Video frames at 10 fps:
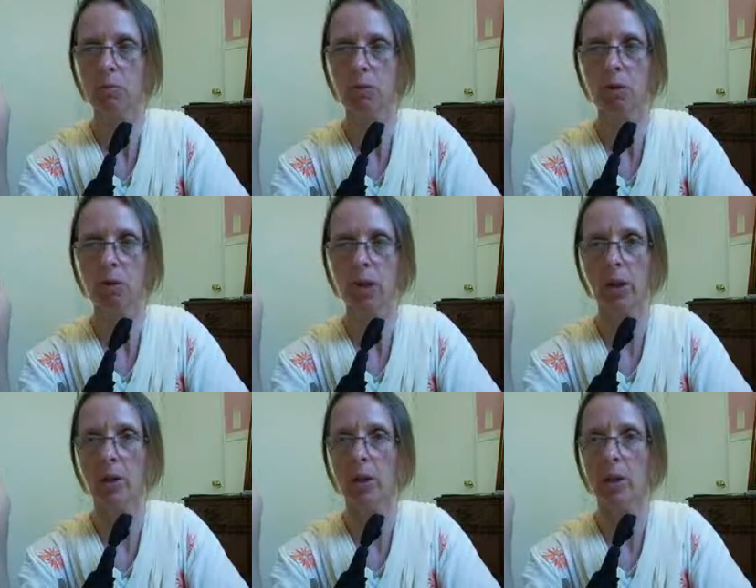
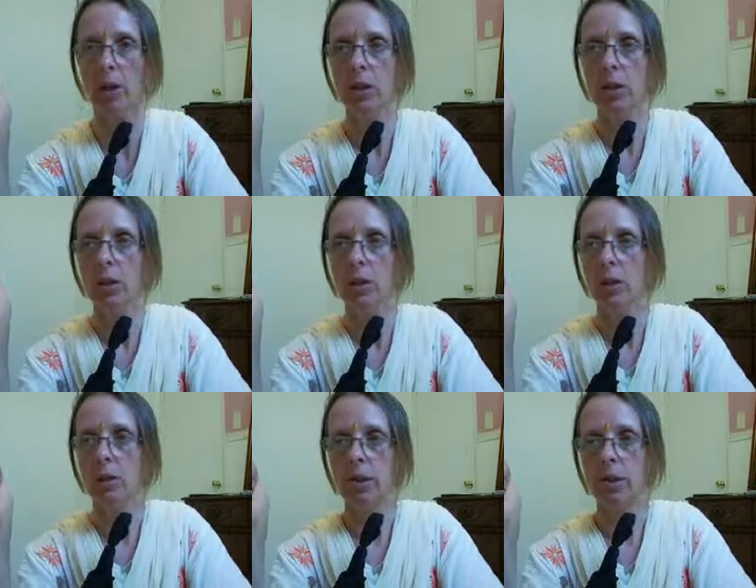Okay,
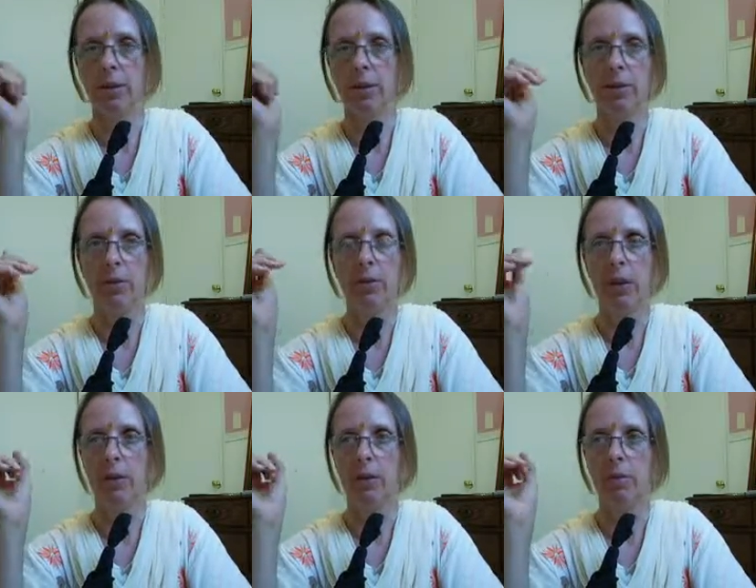the
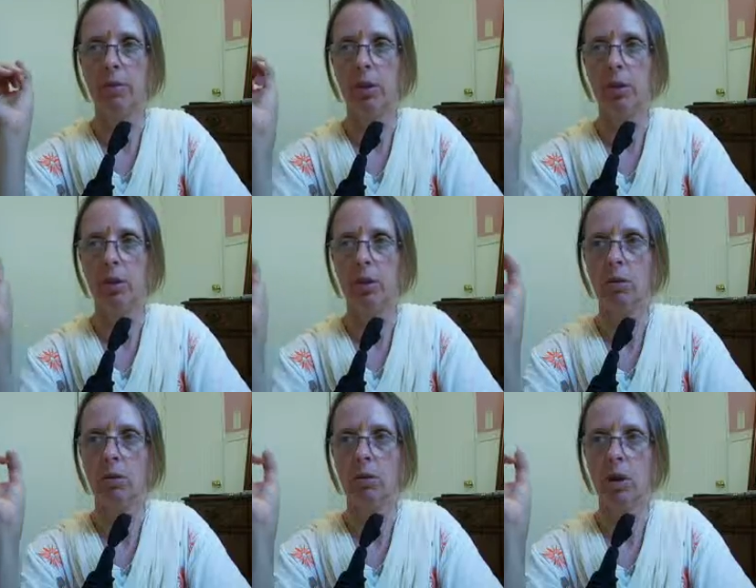1968 convention,
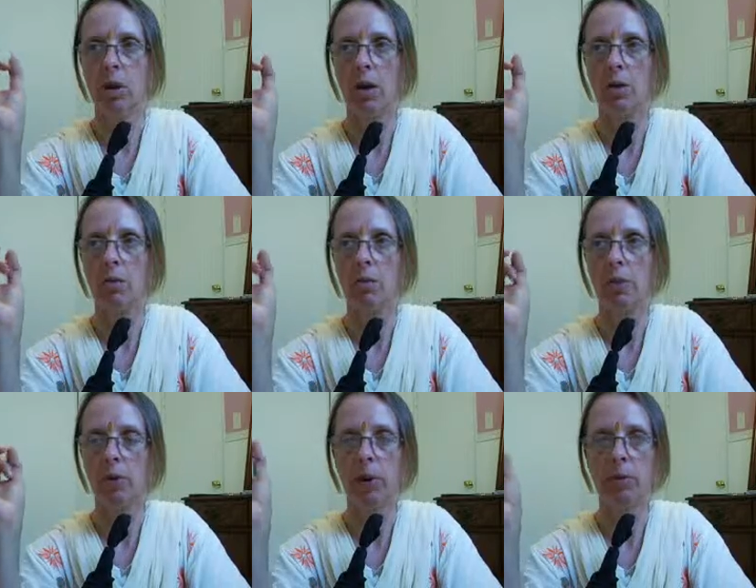Chicago
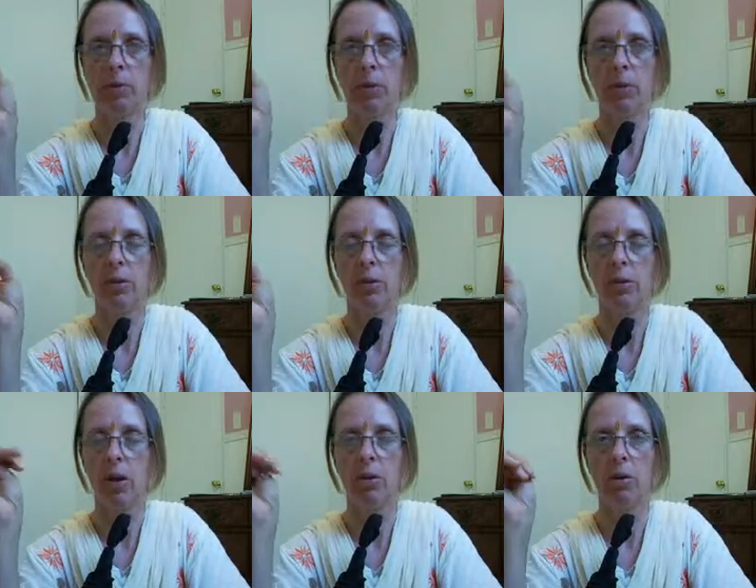Democratic Convention in
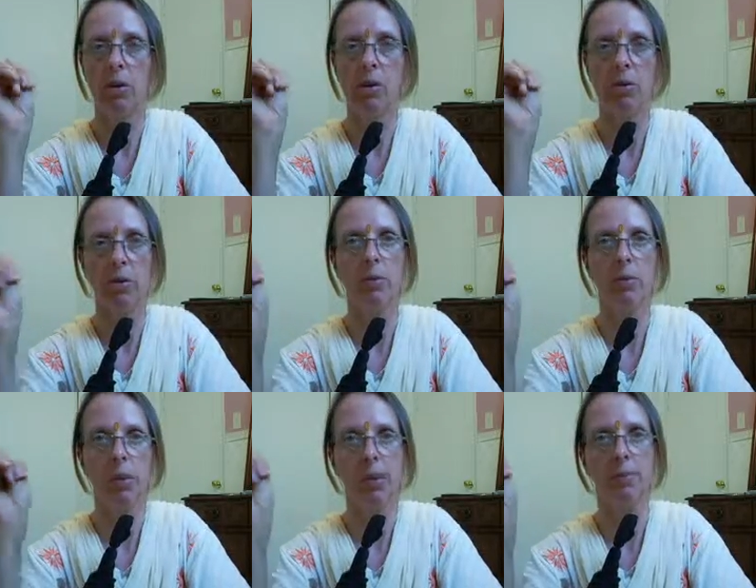Chicago, and all this stuff
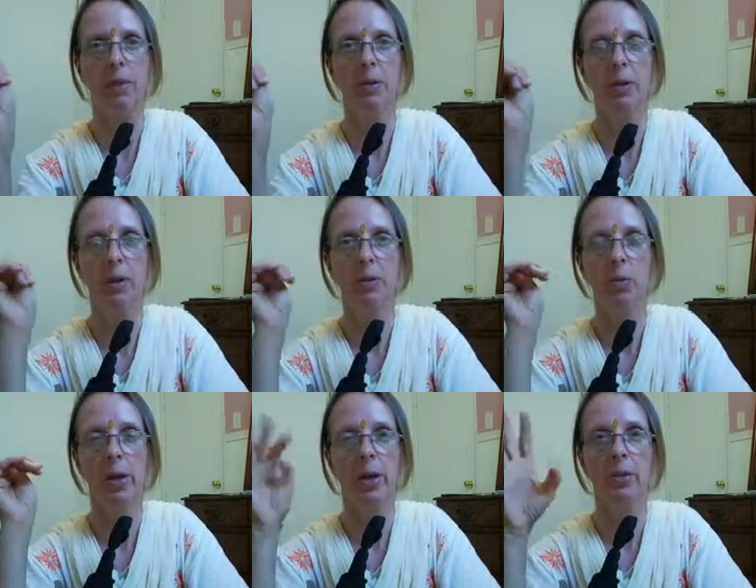was happening because
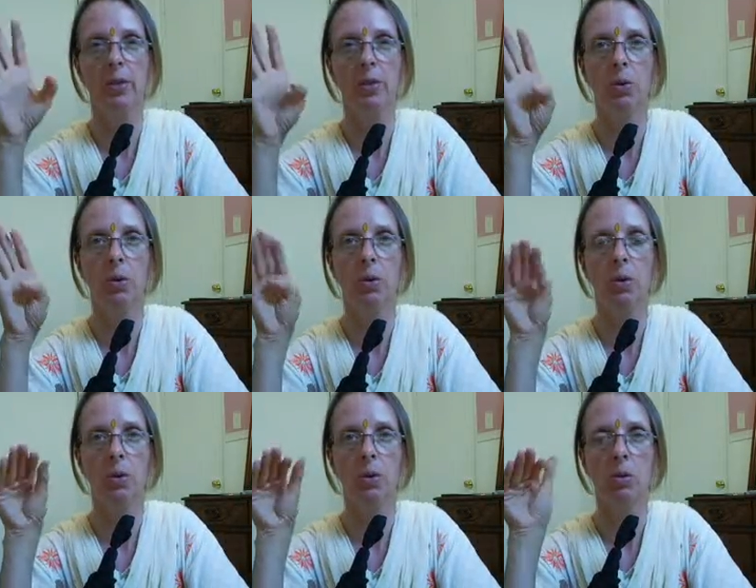we had
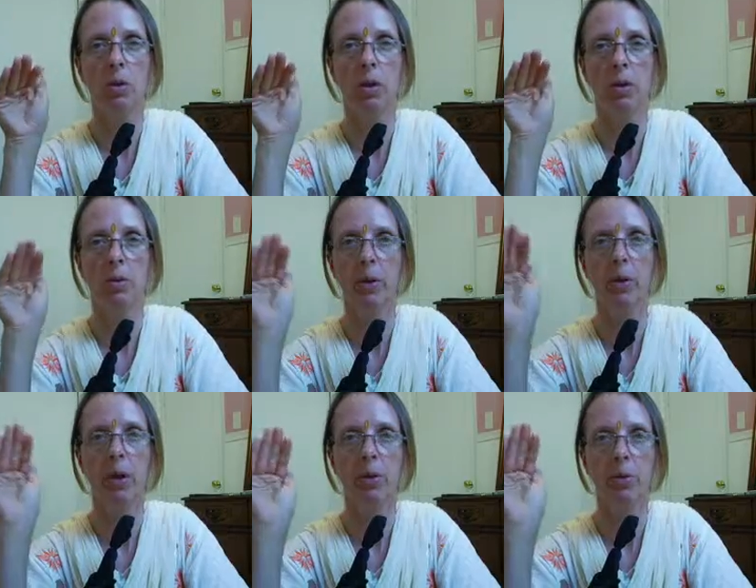the middle
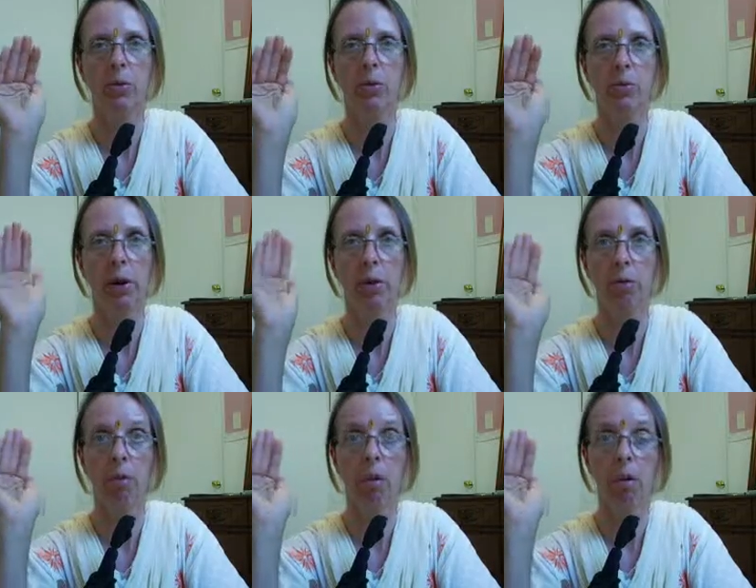class was too
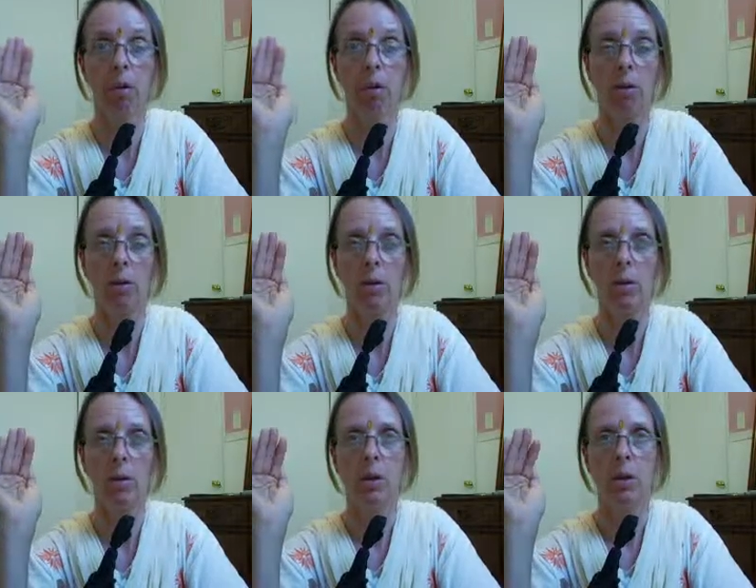powerful
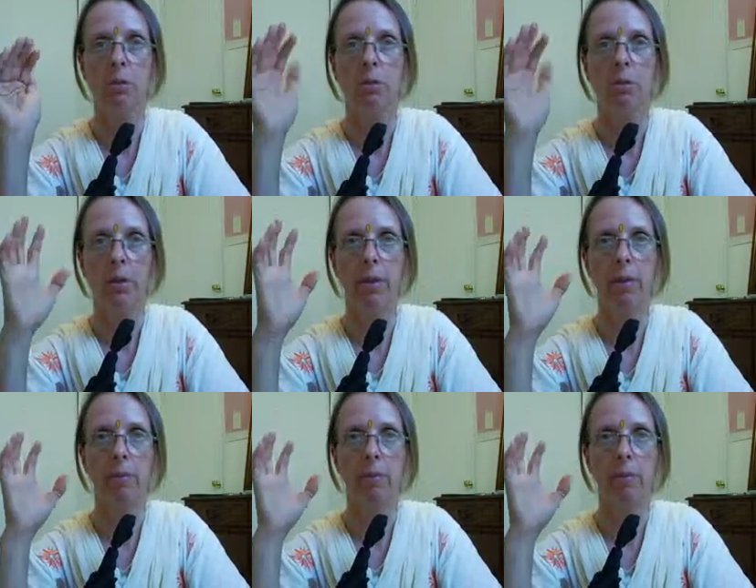for the